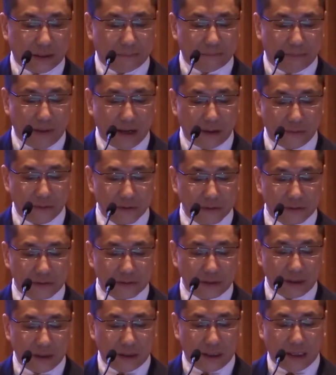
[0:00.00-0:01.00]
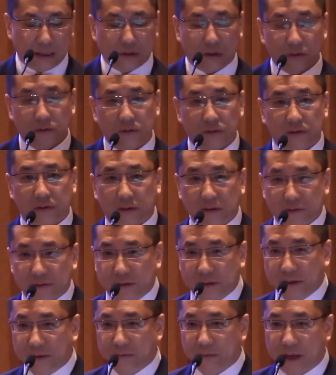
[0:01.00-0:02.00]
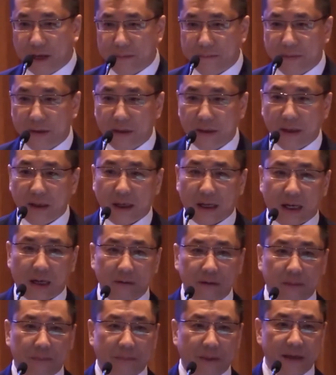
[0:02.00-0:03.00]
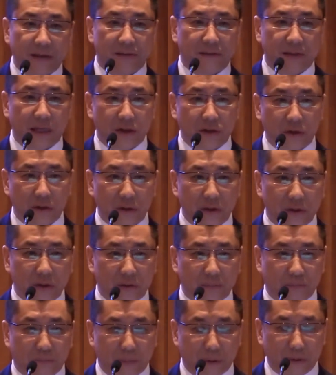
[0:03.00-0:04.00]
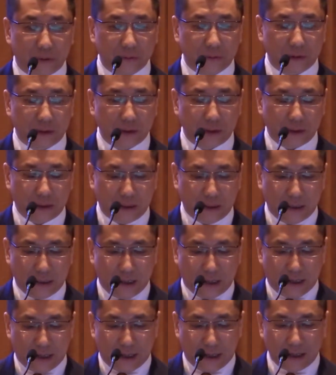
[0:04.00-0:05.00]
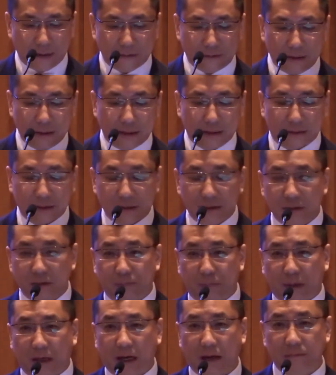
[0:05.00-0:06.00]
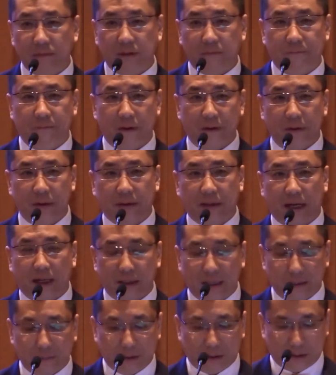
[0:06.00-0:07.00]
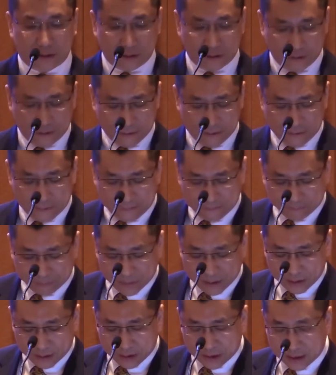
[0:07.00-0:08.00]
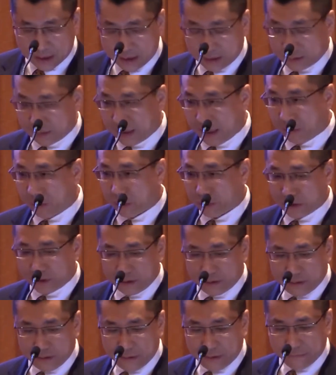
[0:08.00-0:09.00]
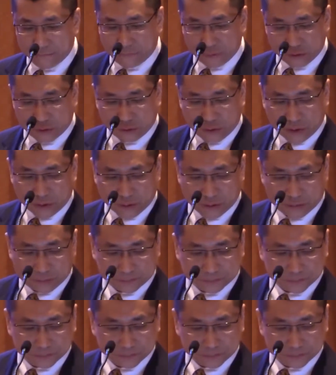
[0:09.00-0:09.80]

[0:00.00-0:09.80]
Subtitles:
bandwidth, and also the CRAM, how the base station is built. I think this becomes a very dynamic network infrastructure.